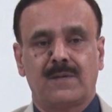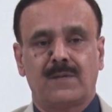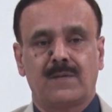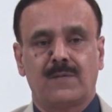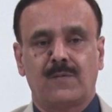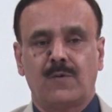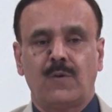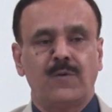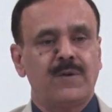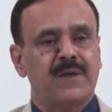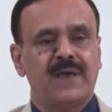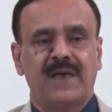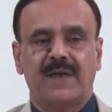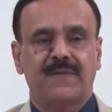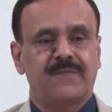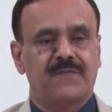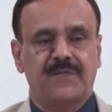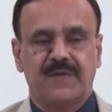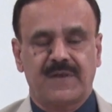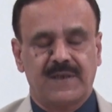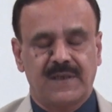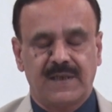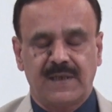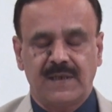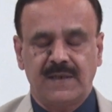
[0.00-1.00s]
don't get
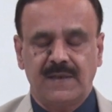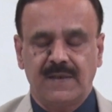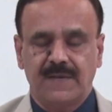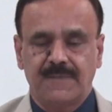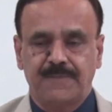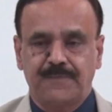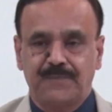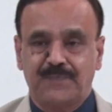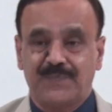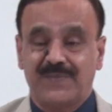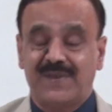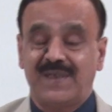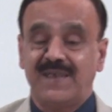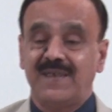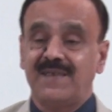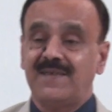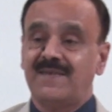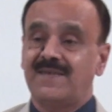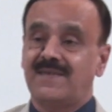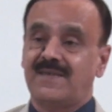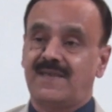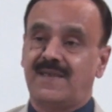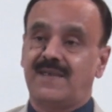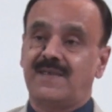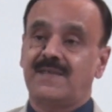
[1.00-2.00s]
worried, this
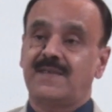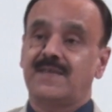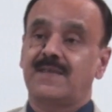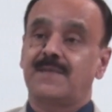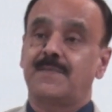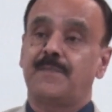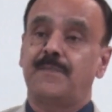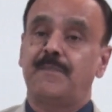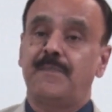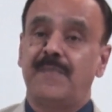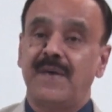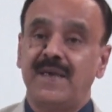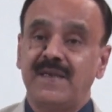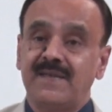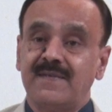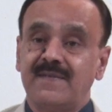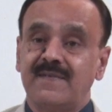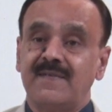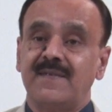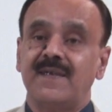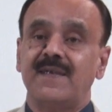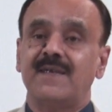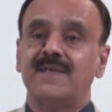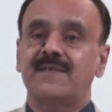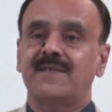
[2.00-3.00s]
is
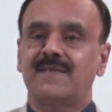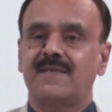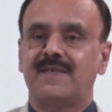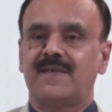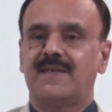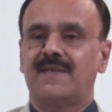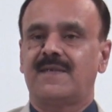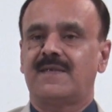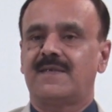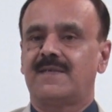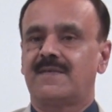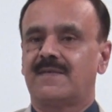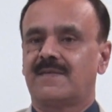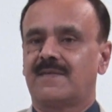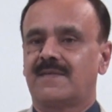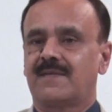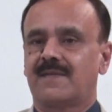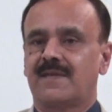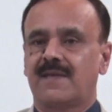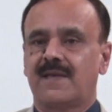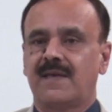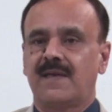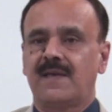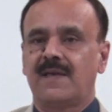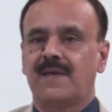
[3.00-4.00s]
basic series.
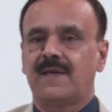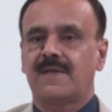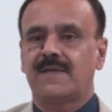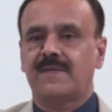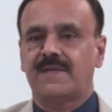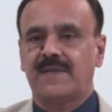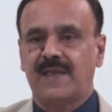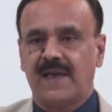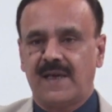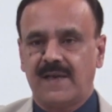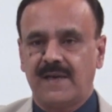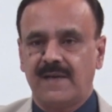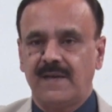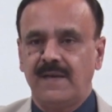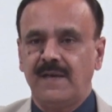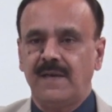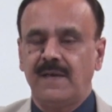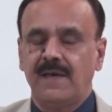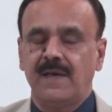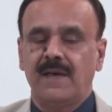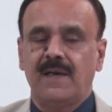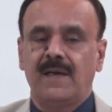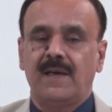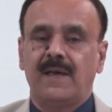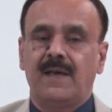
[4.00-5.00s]
Then,
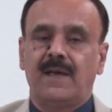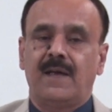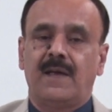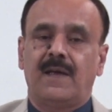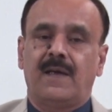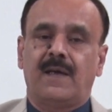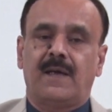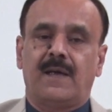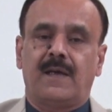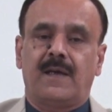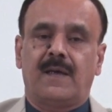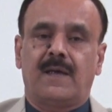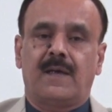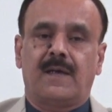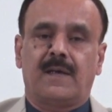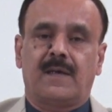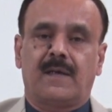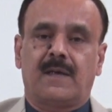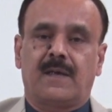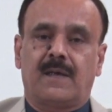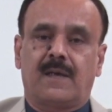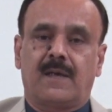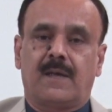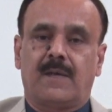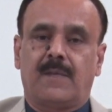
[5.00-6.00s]

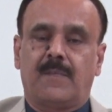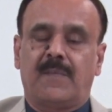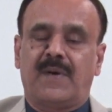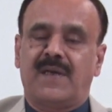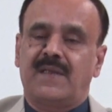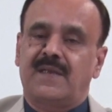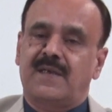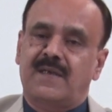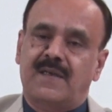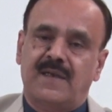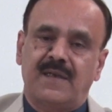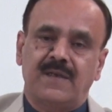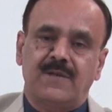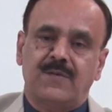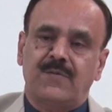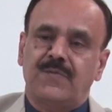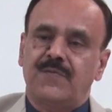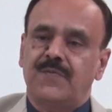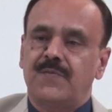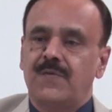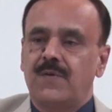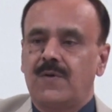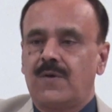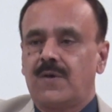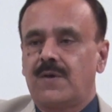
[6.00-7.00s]
by the grace of
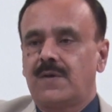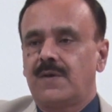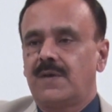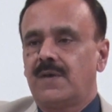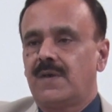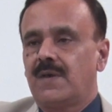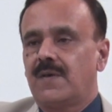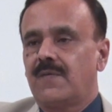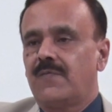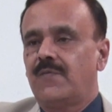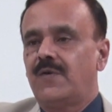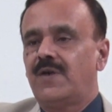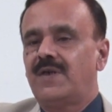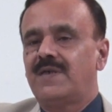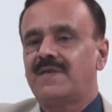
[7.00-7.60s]
God, we'll